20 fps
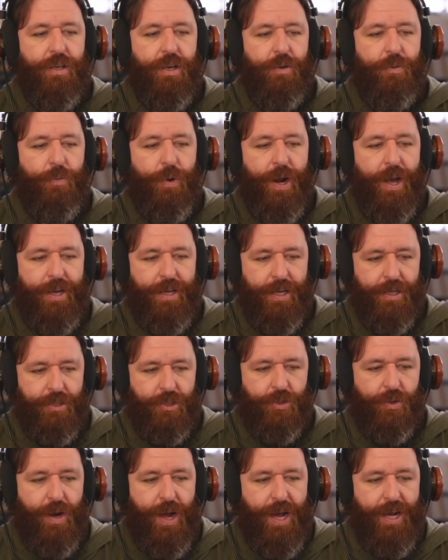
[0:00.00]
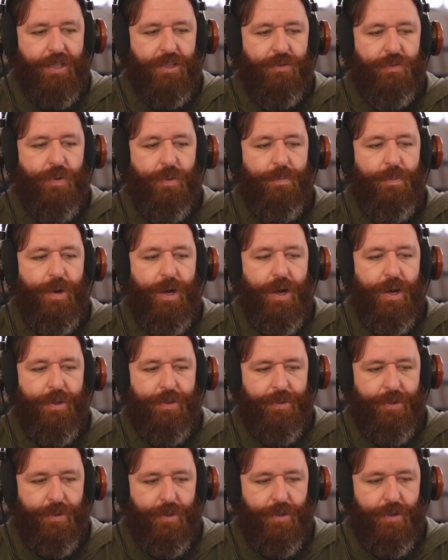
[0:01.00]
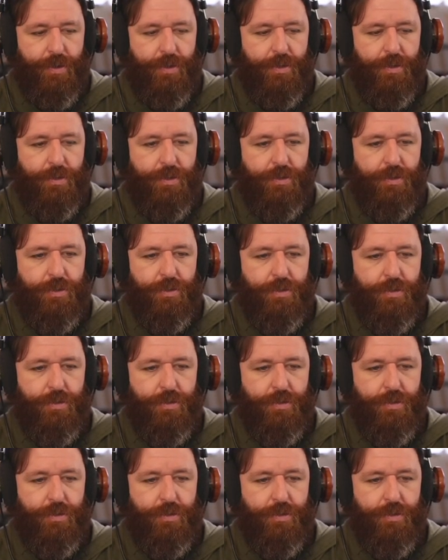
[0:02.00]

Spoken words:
when I get tracks from other